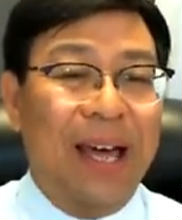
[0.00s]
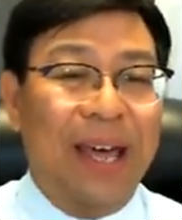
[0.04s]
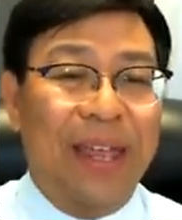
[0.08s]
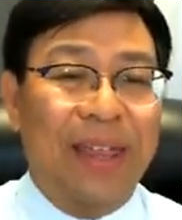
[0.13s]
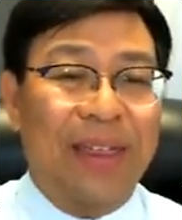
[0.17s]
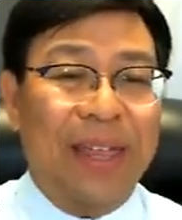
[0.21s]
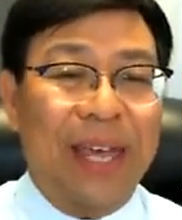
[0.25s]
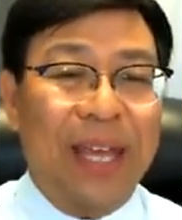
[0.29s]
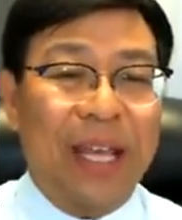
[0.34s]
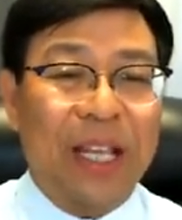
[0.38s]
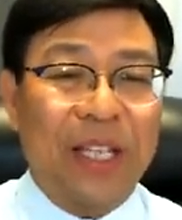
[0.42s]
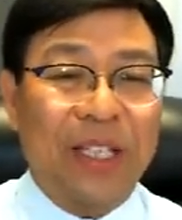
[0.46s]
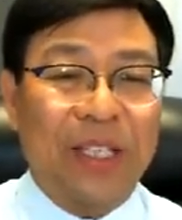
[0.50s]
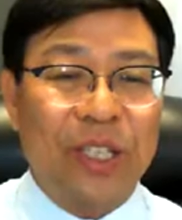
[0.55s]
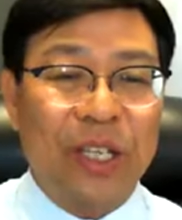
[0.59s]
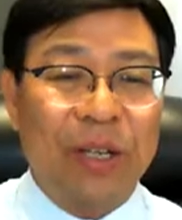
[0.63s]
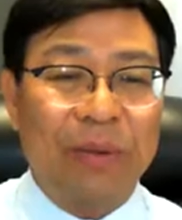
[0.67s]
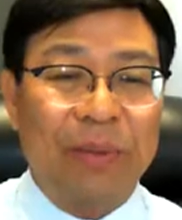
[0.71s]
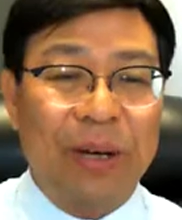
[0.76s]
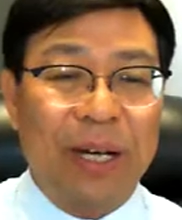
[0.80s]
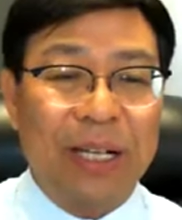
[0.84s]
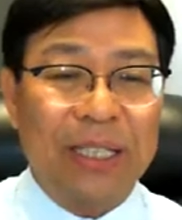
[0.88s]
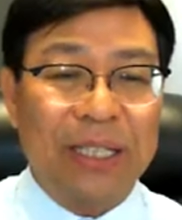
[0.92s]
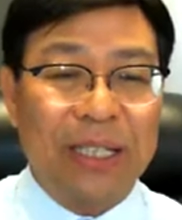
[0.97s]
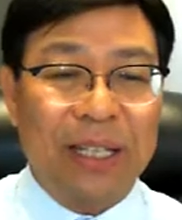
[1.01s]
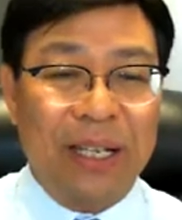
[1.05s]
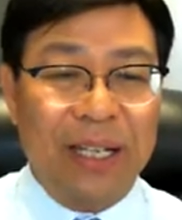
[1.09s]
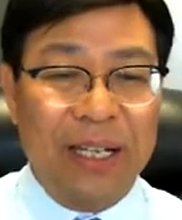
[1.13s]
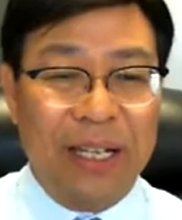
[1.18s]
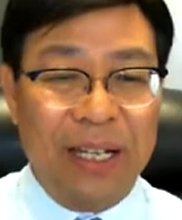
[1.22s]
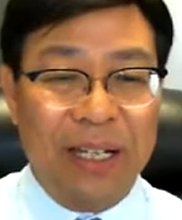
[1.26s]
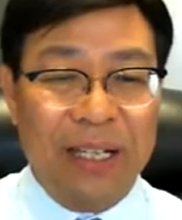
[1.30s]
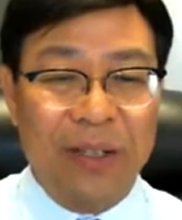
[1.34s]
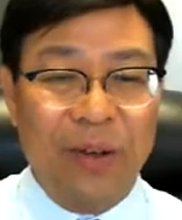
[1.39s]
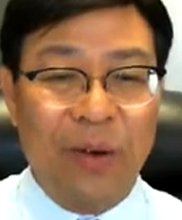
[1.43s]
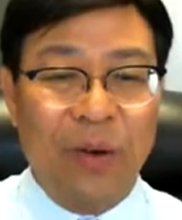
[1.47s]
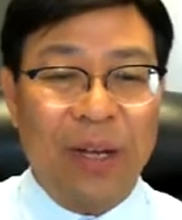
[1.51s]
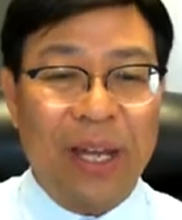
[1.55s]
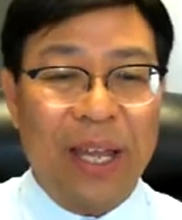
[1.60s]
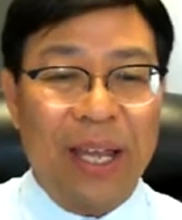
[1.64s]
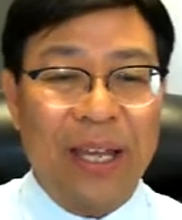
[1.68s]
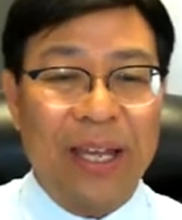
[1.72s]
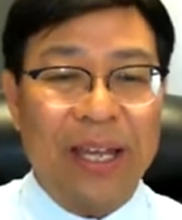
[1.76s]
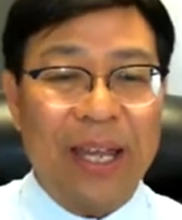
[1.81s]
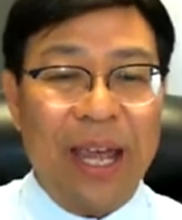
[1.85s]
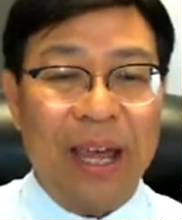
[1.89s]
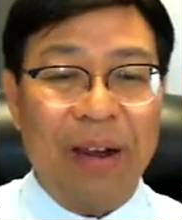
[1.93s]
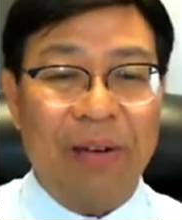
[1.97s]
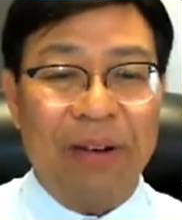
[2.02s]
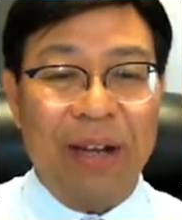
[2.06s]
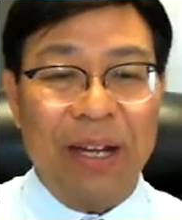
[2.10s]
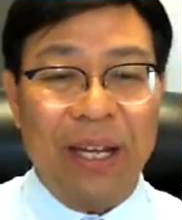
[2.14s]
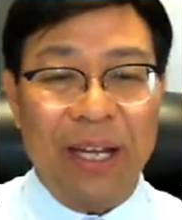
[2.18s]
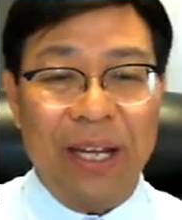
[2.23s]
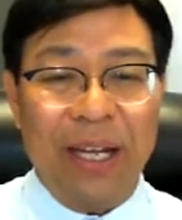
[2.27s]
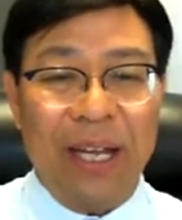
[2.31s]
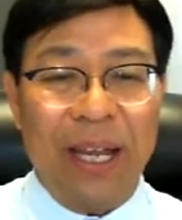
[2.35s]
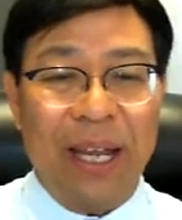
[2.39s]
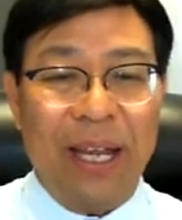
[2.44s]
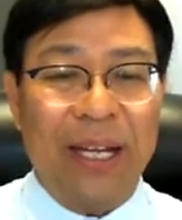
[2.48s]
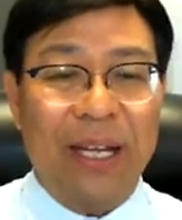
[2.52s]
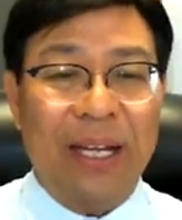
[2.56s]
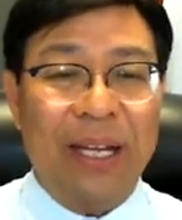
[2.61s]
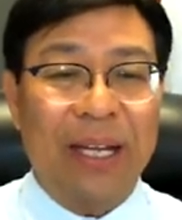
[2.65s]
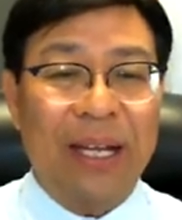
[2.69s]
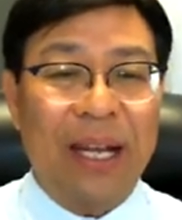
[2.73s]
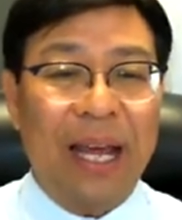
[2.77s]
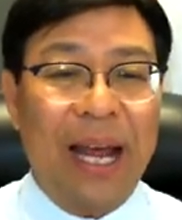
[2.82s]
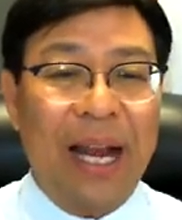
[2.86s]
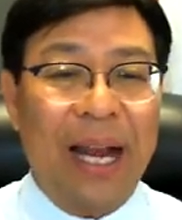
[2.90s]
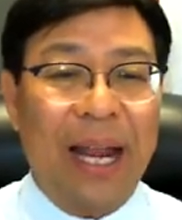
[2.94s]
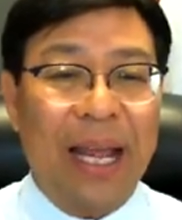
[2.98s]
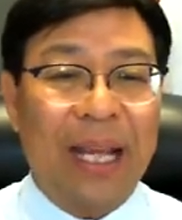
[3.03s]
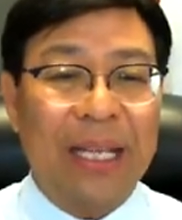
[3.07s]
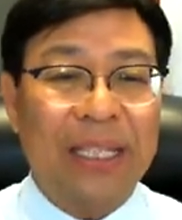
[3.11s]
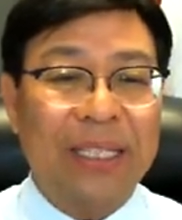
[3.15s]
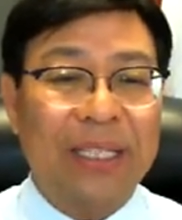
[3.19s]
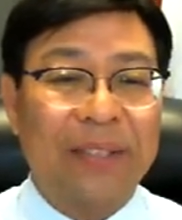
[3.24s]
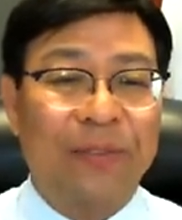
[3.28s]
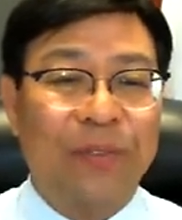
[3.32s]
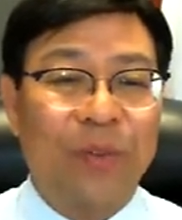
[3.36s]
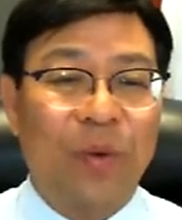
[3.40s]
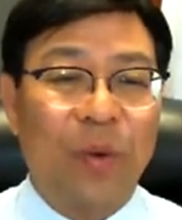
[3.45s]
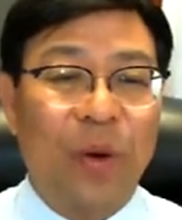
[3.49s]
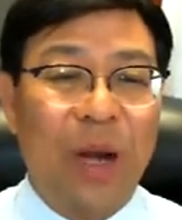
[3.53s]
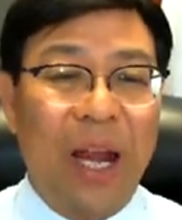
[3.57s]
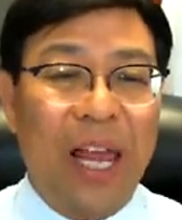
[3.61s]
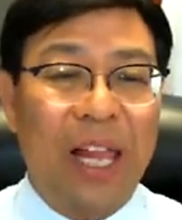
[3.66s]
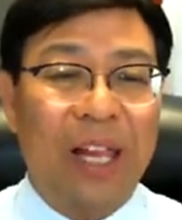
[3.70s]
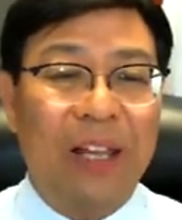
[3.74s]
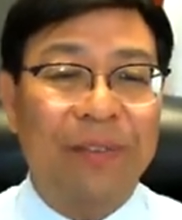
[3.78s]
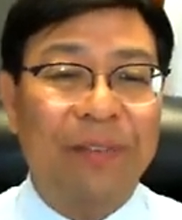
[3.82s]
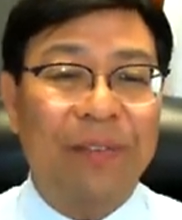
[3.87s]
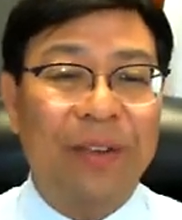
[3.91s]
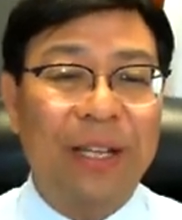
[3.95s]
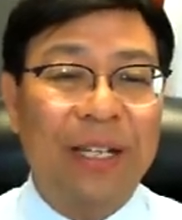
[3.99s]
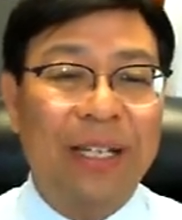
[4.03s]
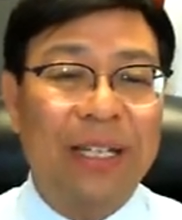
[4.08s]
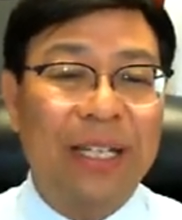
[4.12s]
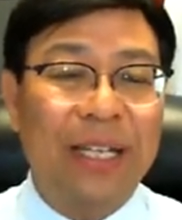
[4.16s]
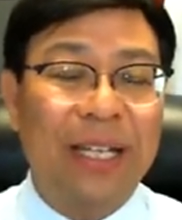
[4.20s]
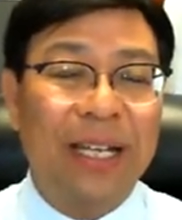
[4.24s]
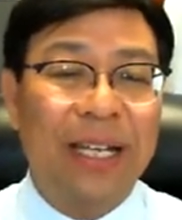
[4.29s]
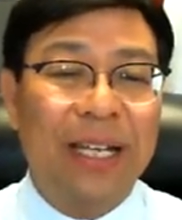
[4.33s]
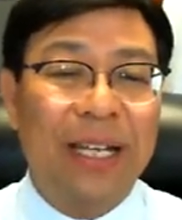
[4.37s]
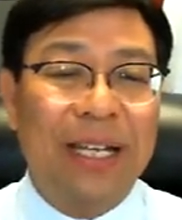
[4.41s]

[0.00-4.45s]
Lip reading: thank you so much. And then okay, Gary and then Alex for Elvin,